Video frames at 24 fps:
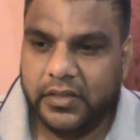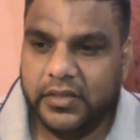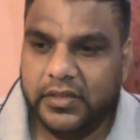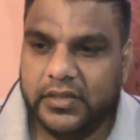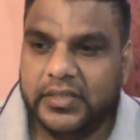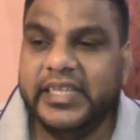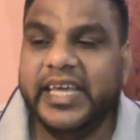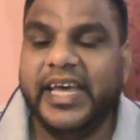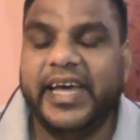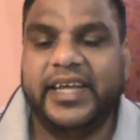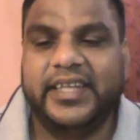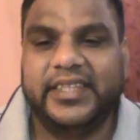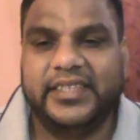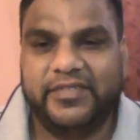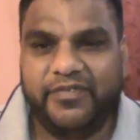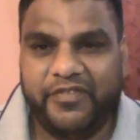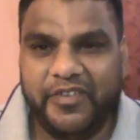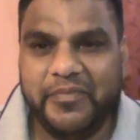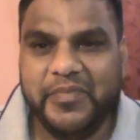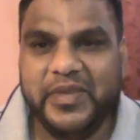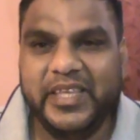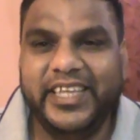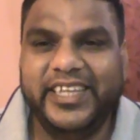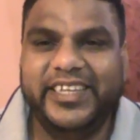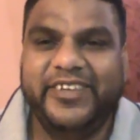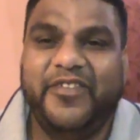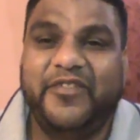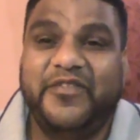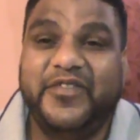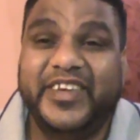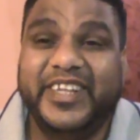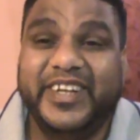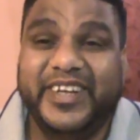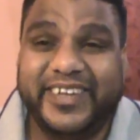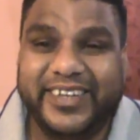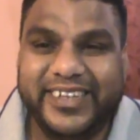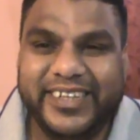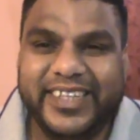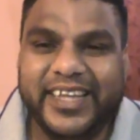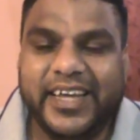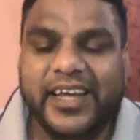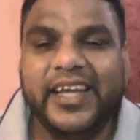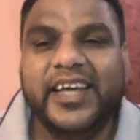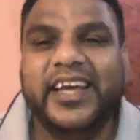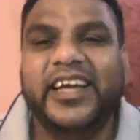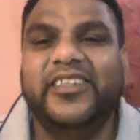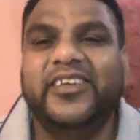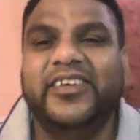Yeah, for me, I feel good.
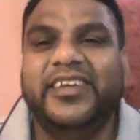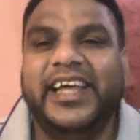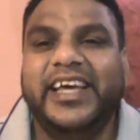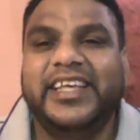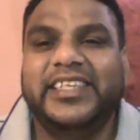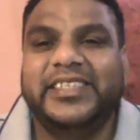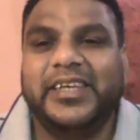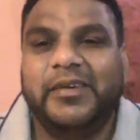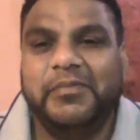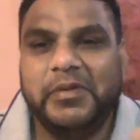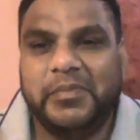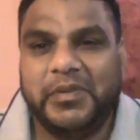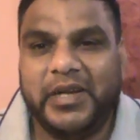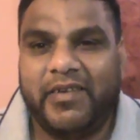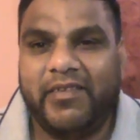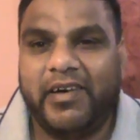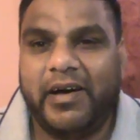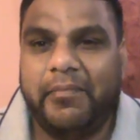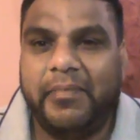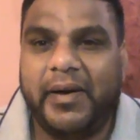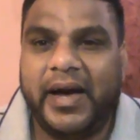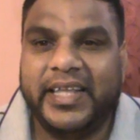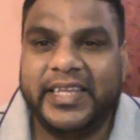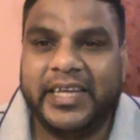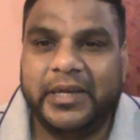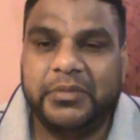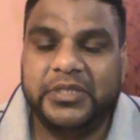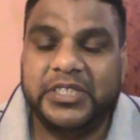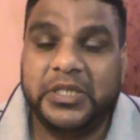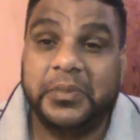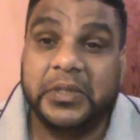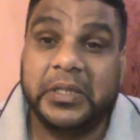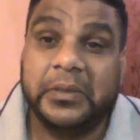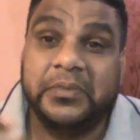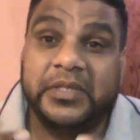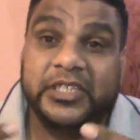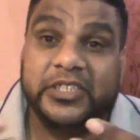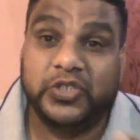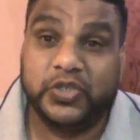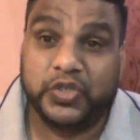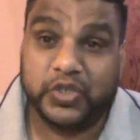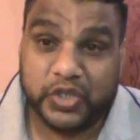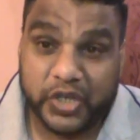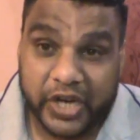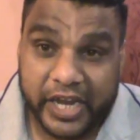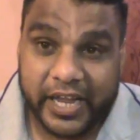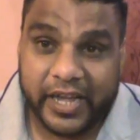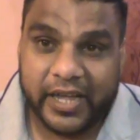You know, like some people have a bad habit, some of them just
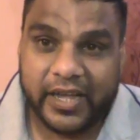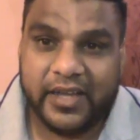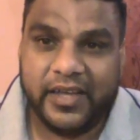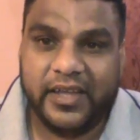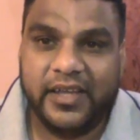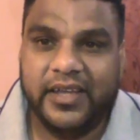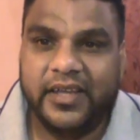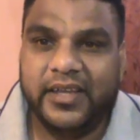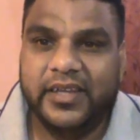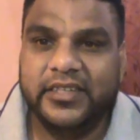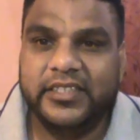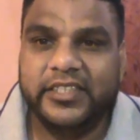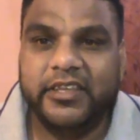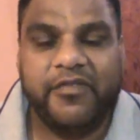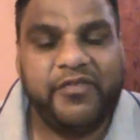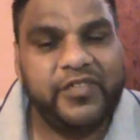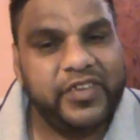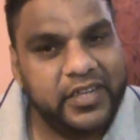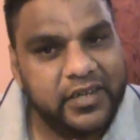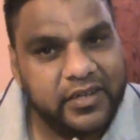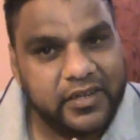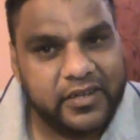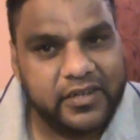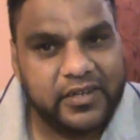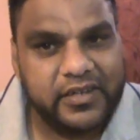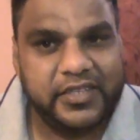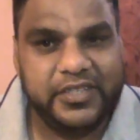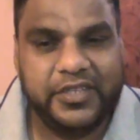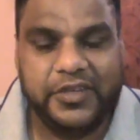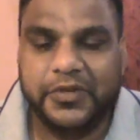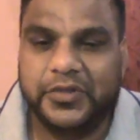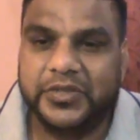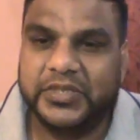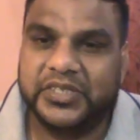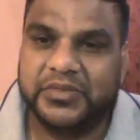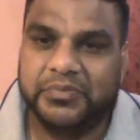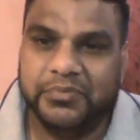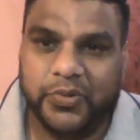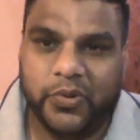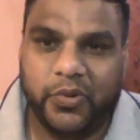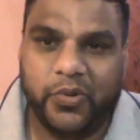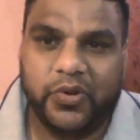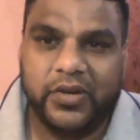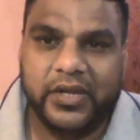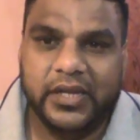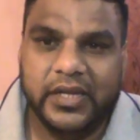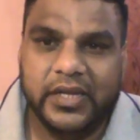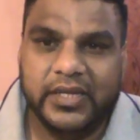drink to feel good, they go
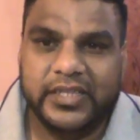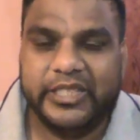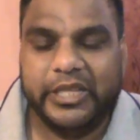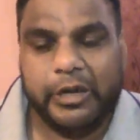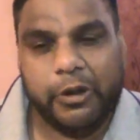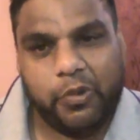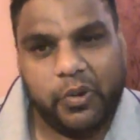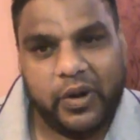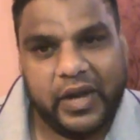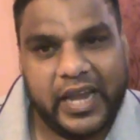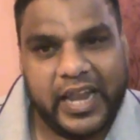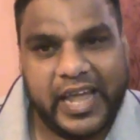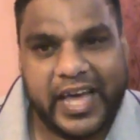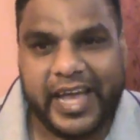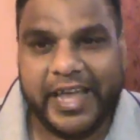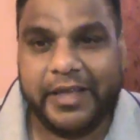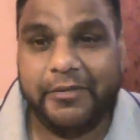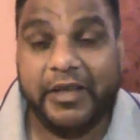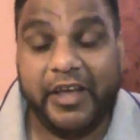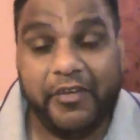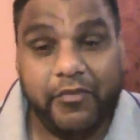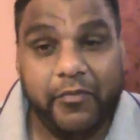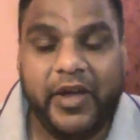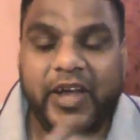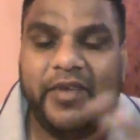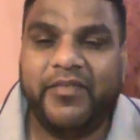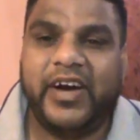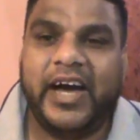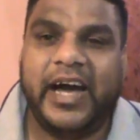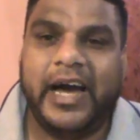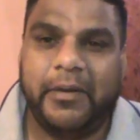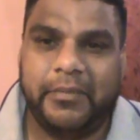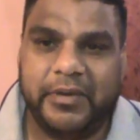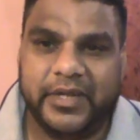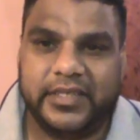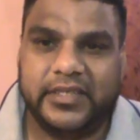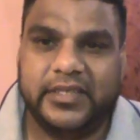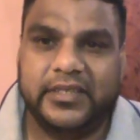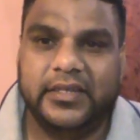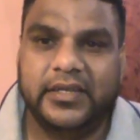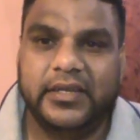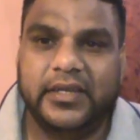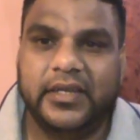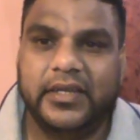smoke, they go lie. Everybody have a habit.